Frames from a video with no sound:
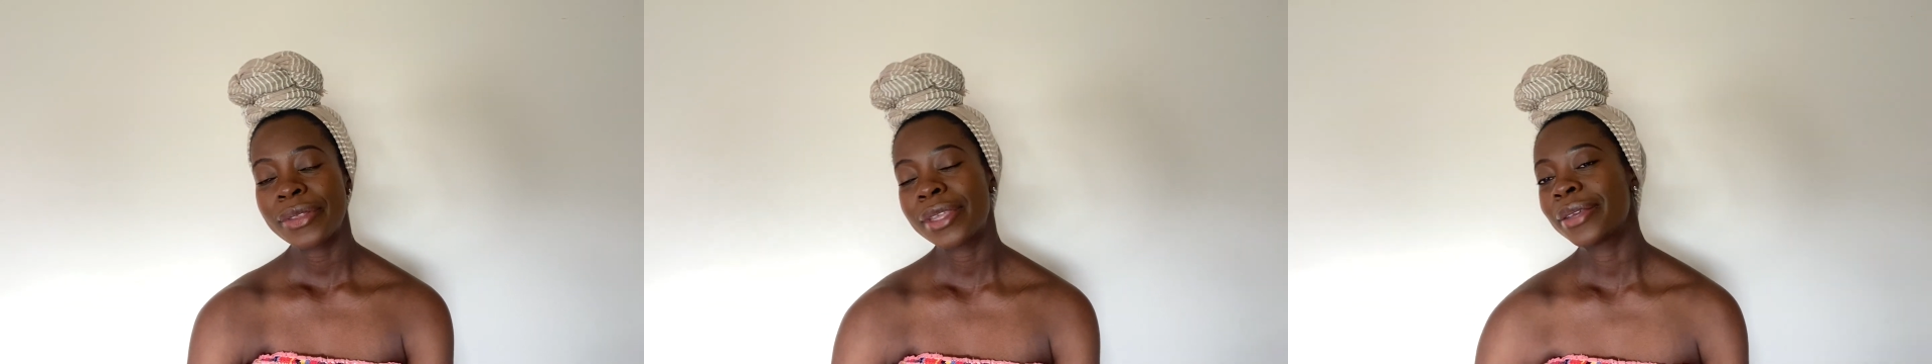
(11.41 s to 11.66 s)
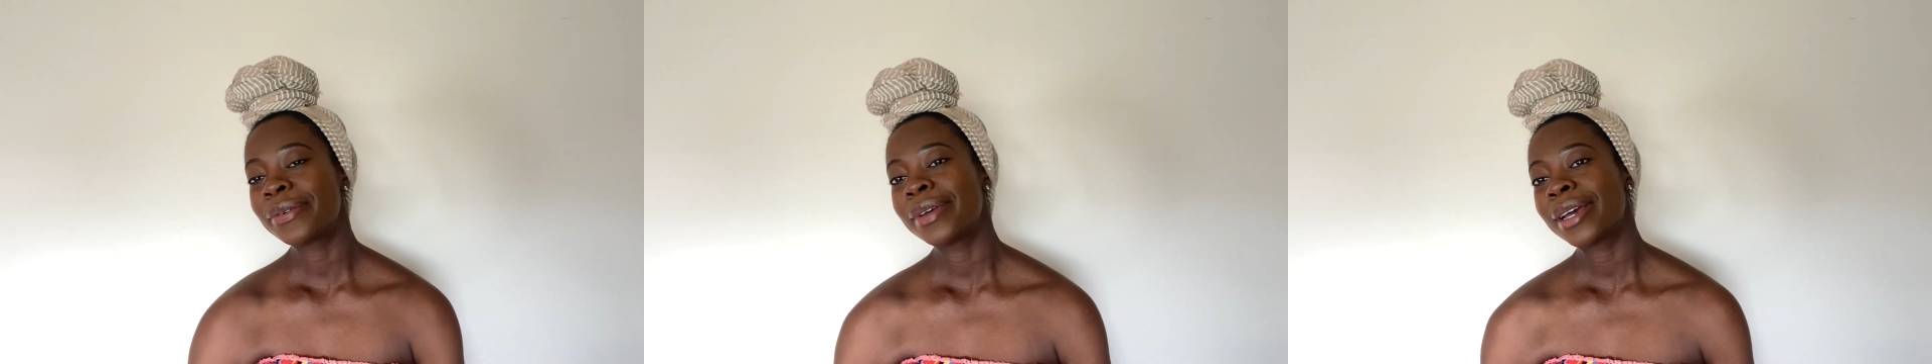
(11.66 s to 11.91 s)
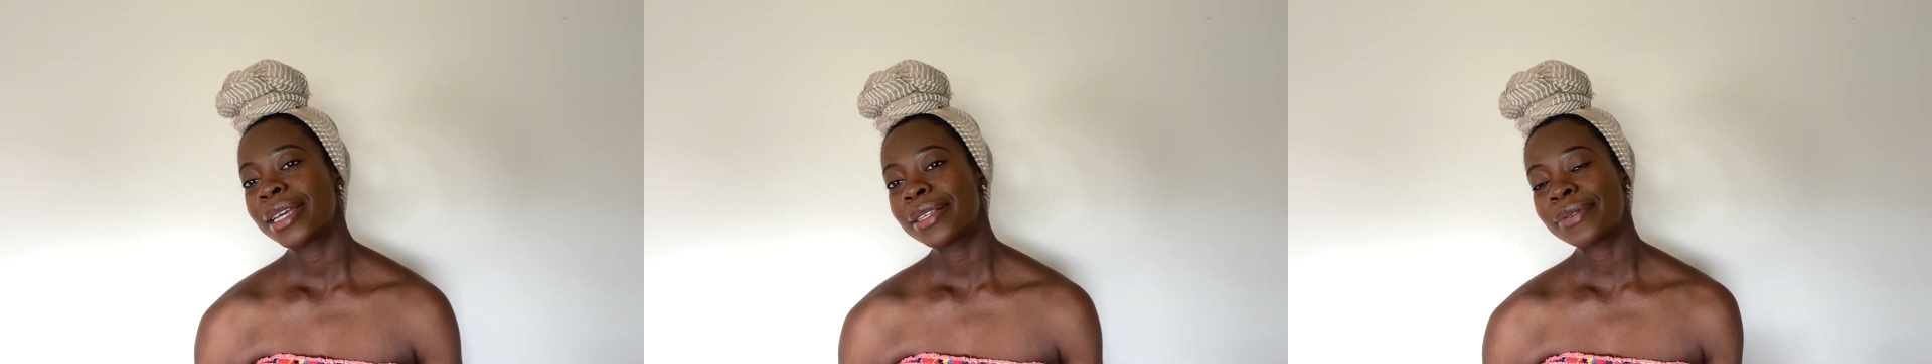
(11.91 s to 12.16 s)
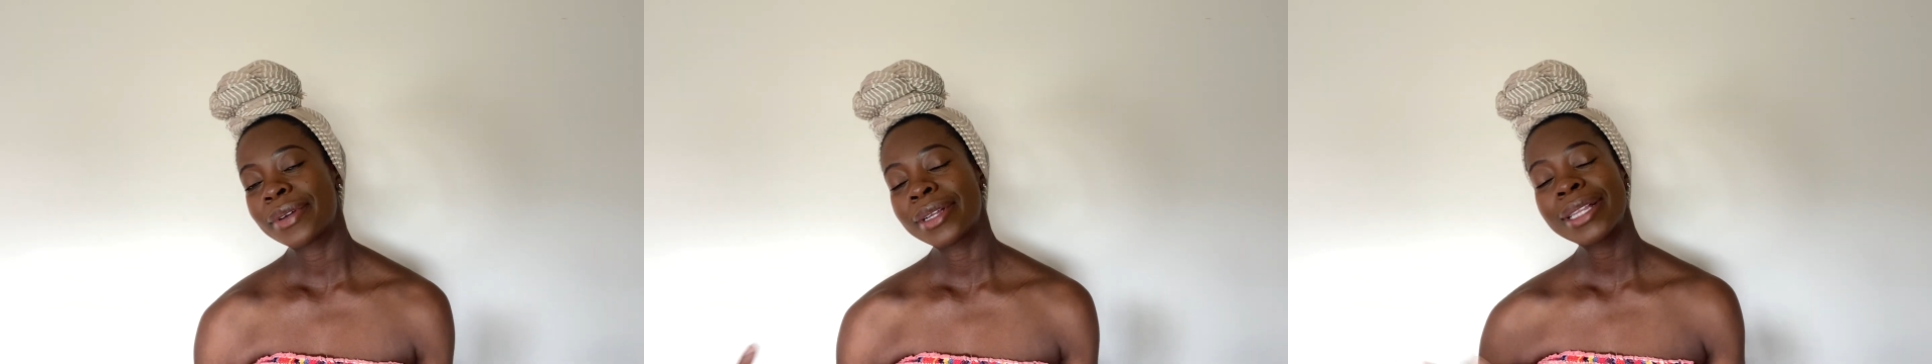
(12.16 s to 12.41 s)
Thank you guys
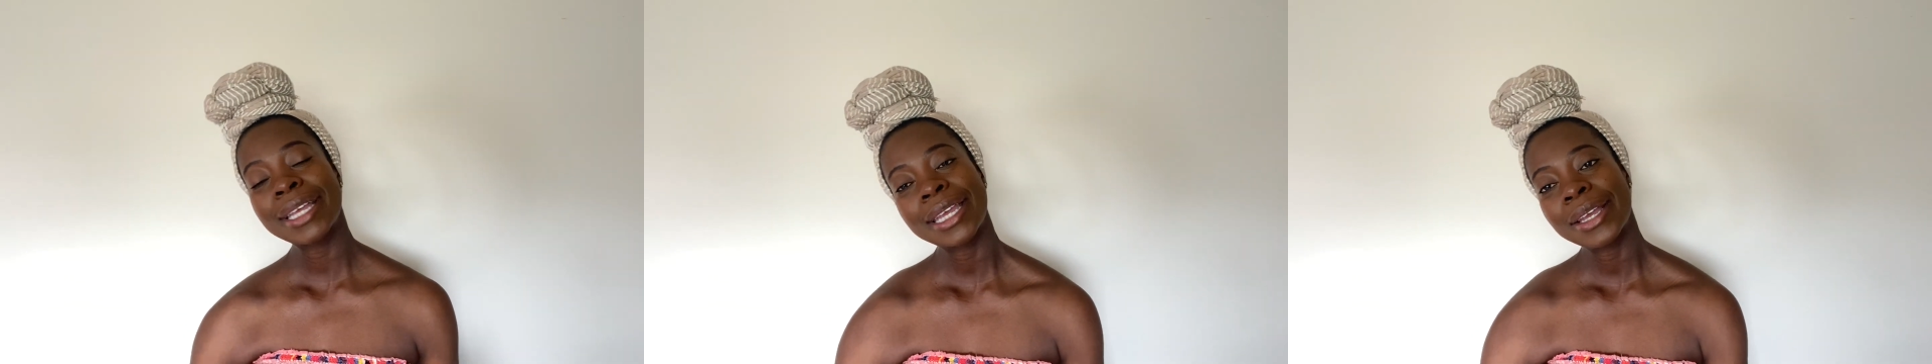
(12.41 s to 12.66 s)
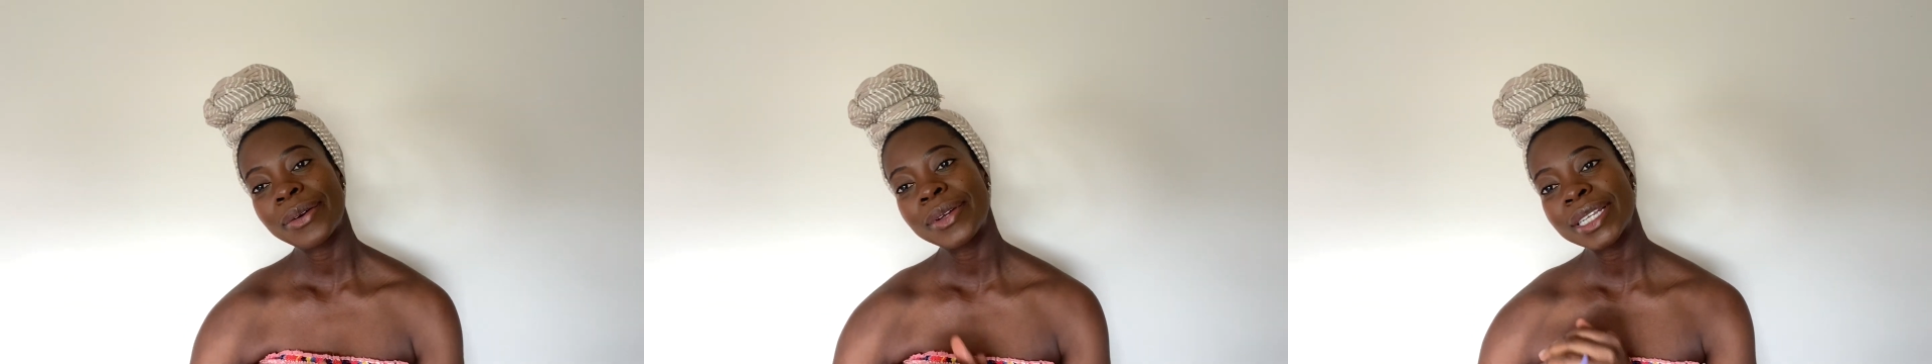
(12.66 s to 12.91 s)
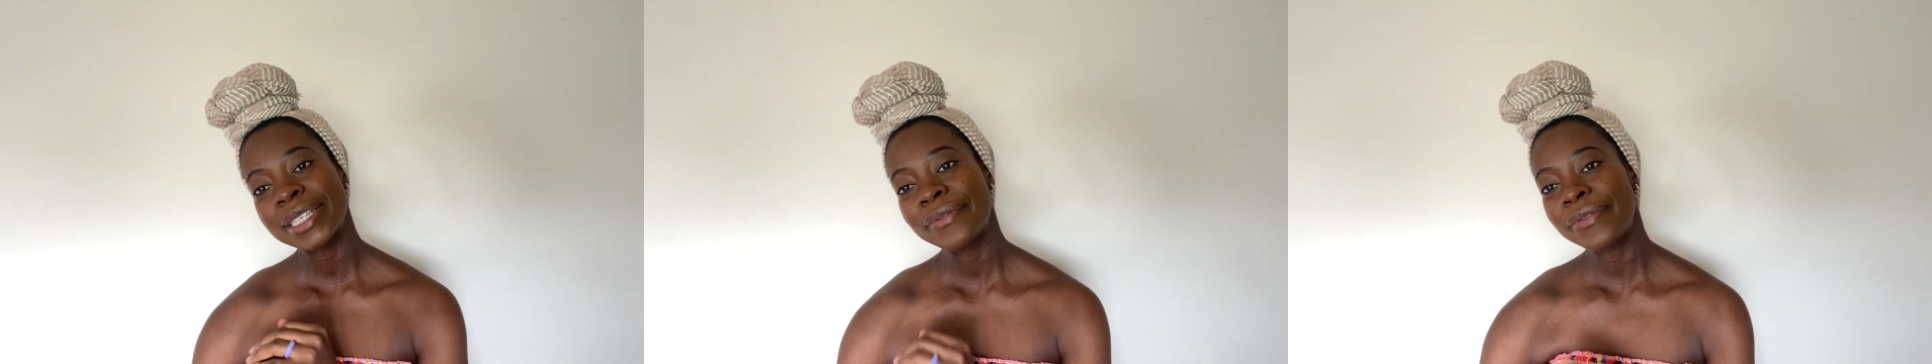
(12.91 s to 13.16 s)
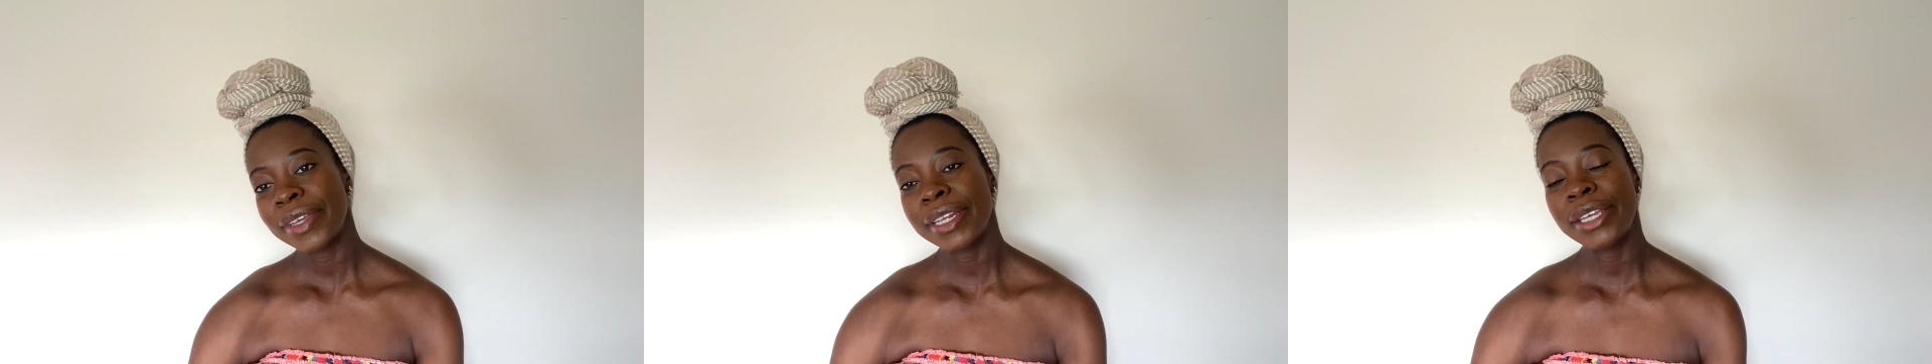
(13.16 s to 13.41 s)
for clicking on this
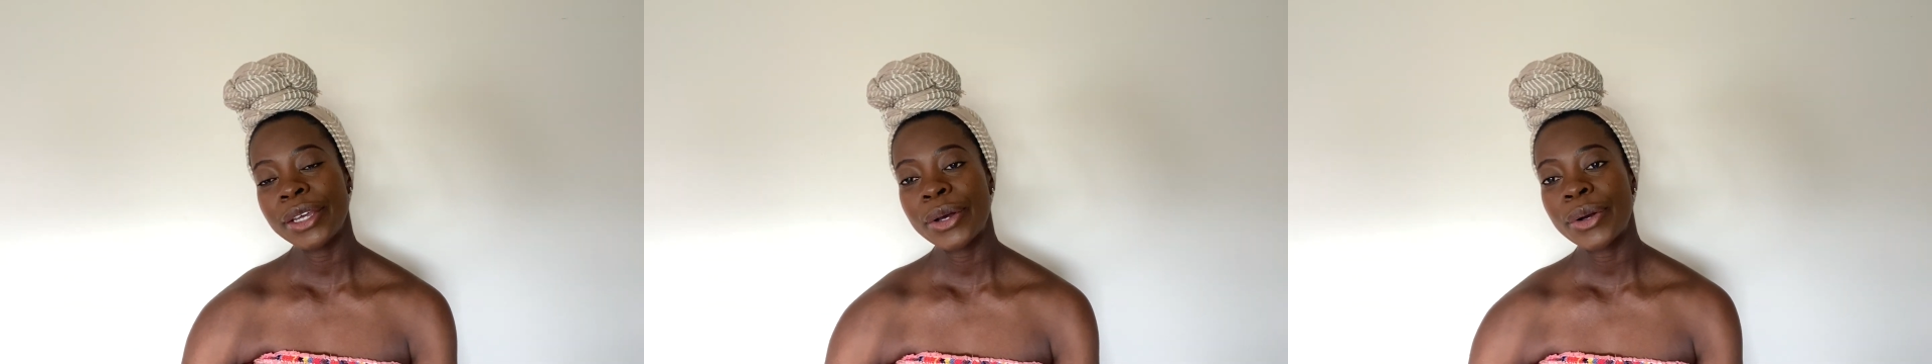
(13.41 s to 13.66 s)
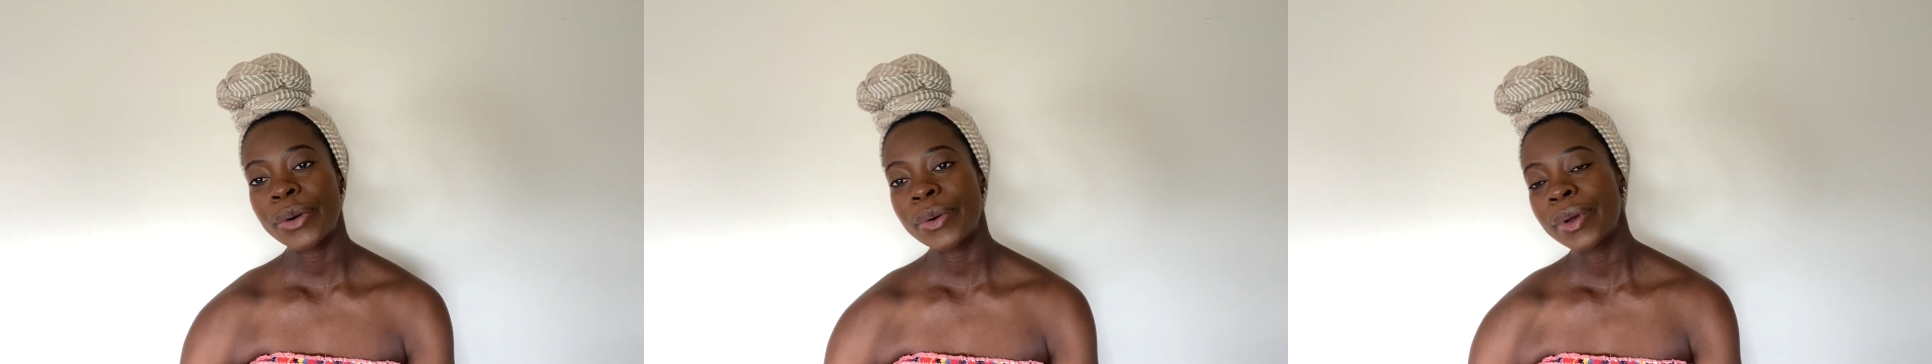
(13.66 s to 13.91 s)
video,